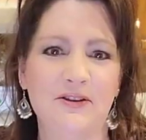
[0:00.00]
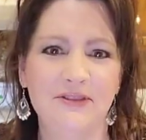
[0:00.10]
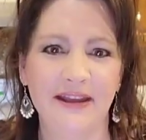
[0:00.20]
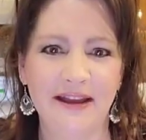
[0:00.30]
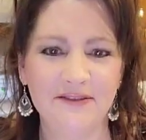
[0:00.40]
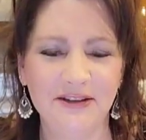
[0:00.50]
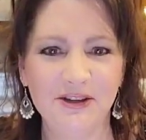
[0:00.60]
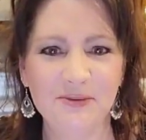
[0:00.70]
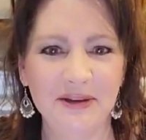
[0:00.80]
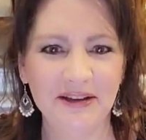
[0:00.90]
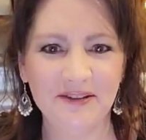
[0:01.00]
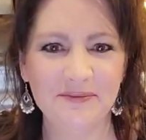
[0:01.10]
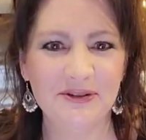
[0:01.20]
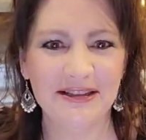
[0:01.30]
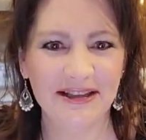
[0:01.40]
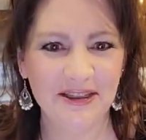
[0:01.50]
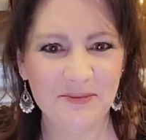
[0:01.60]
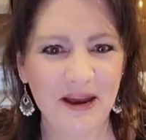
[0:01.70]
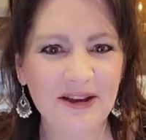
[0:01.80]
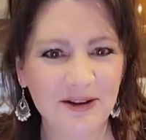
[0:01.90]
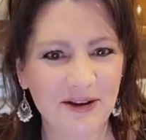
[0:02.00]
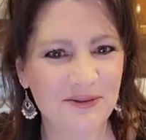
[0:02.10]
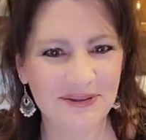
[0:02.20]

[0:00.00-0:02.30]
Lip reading: they have it, you might have music in the background, we'll